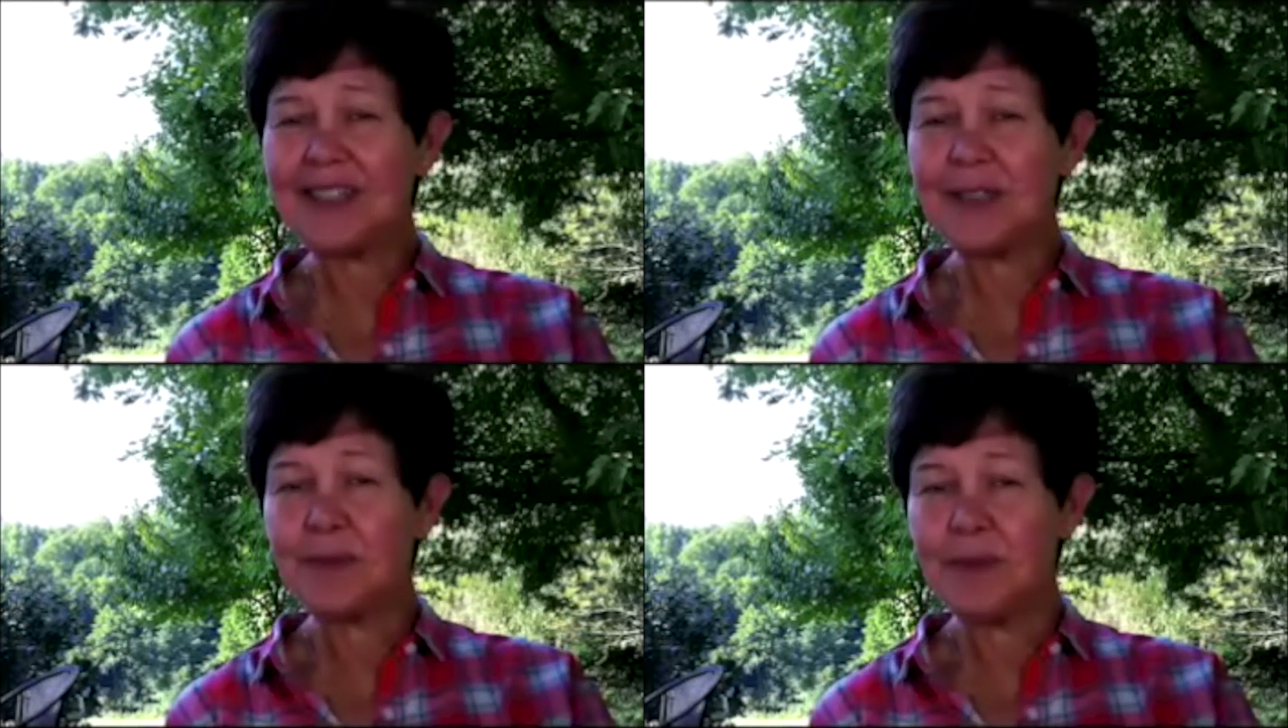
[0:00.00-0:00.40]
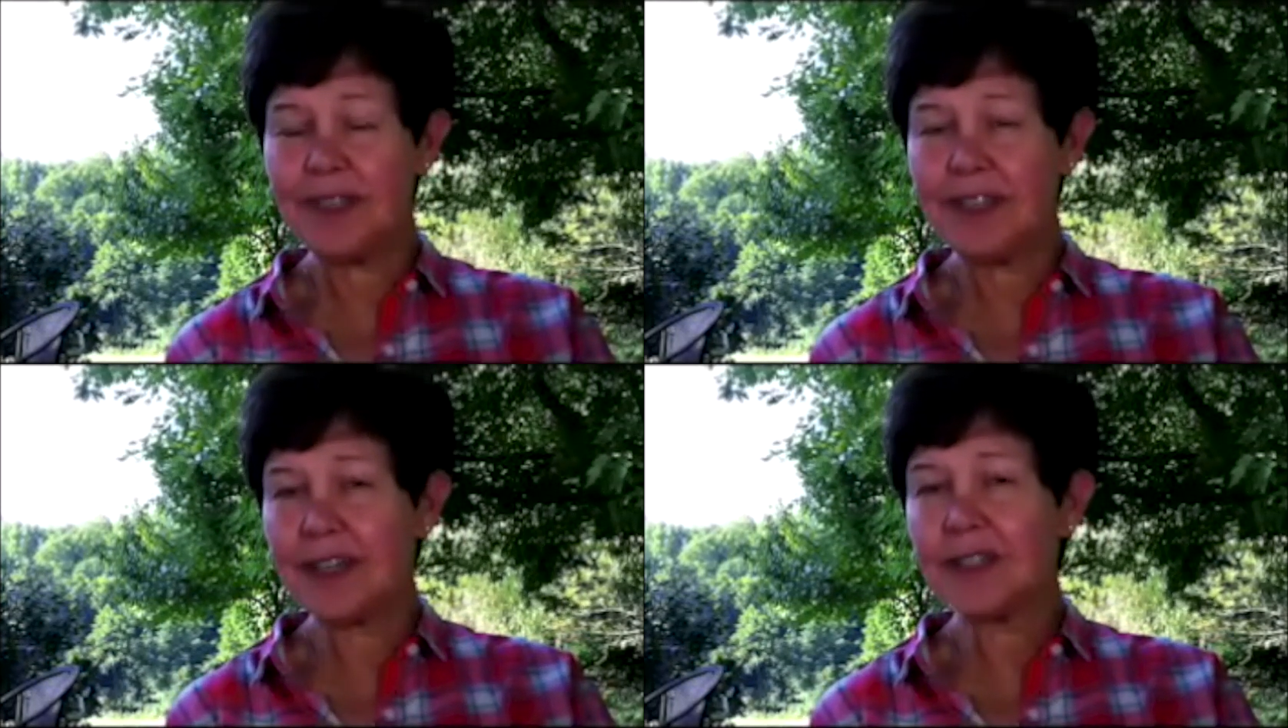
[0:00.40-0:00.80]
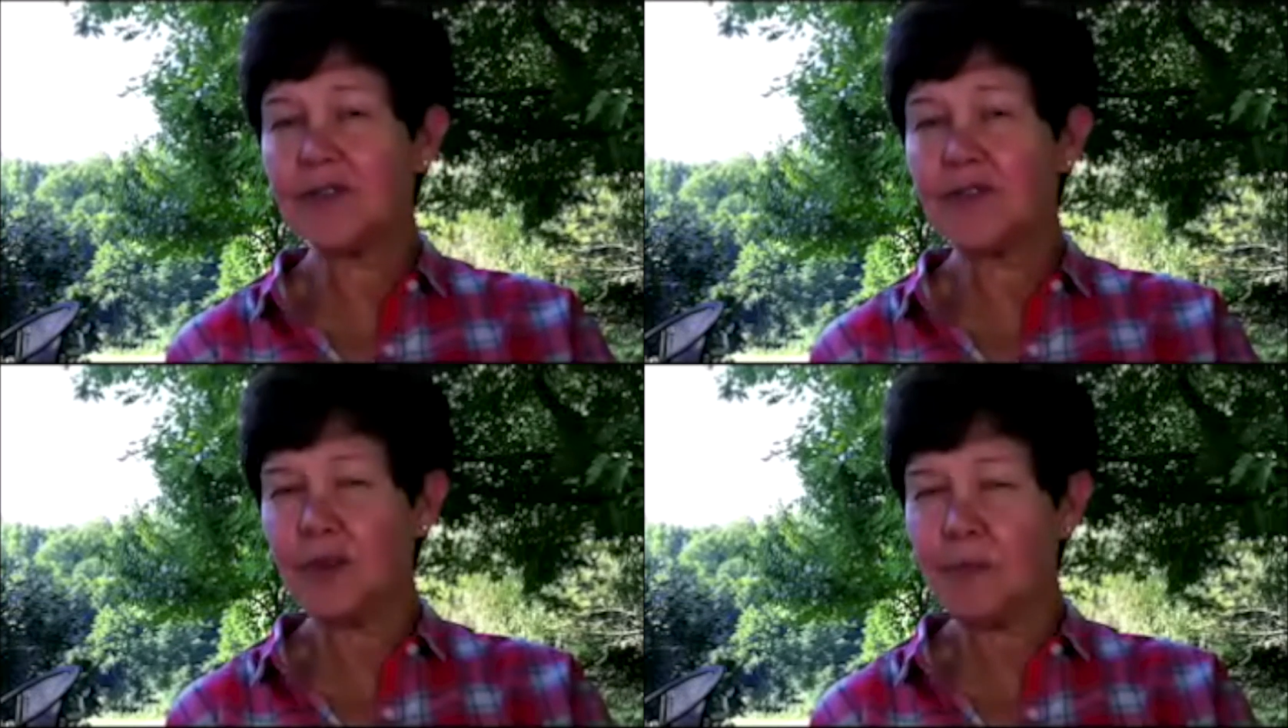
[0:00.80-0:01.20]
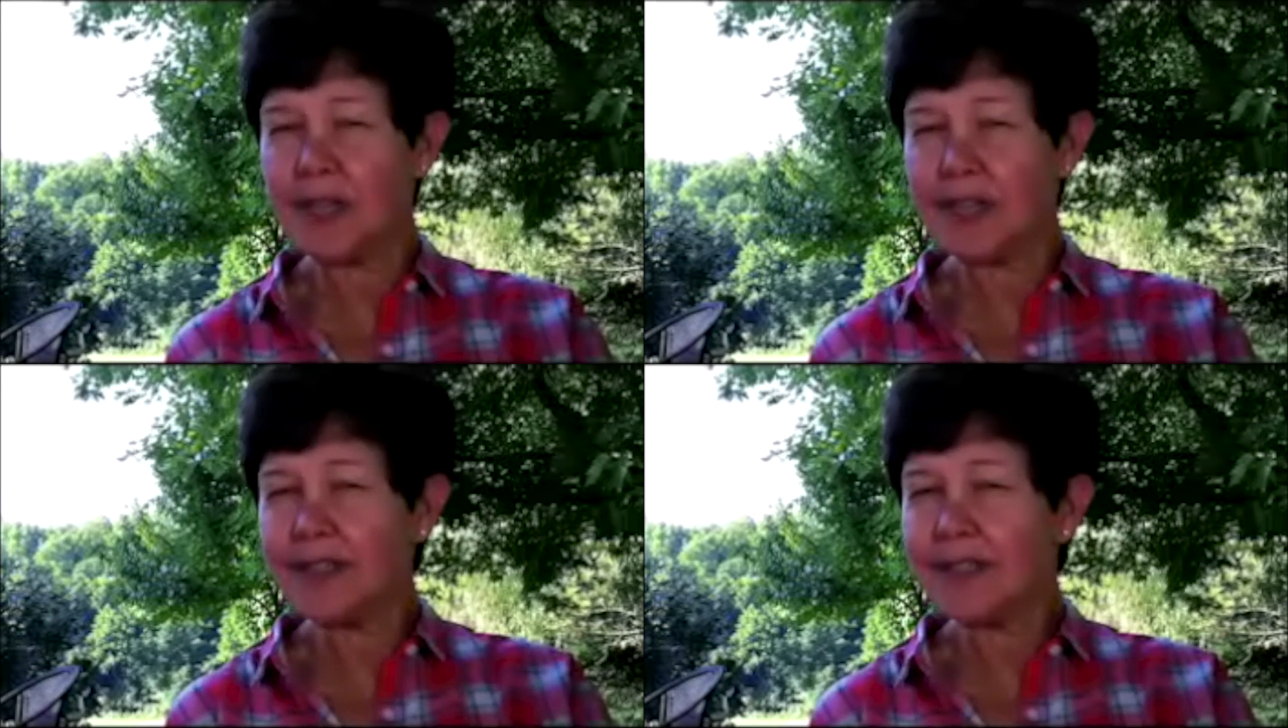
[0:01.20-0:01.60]
to spend the next few
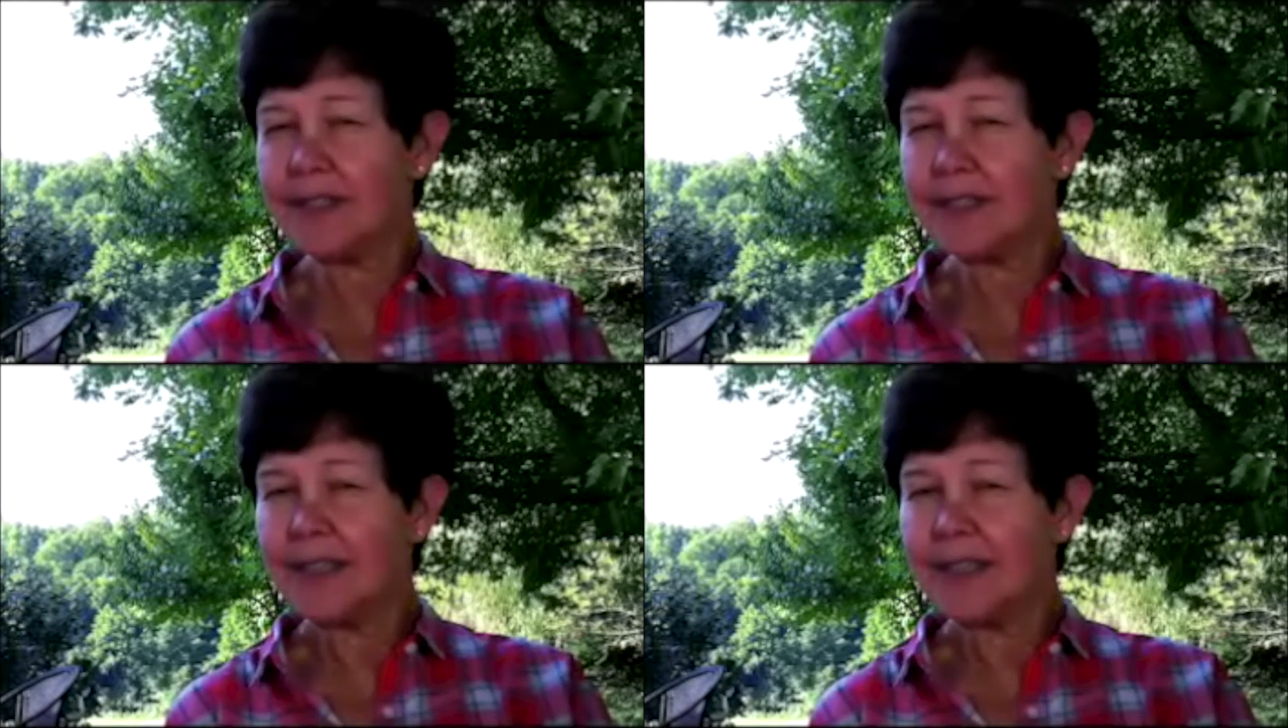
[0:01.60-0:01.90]
minutes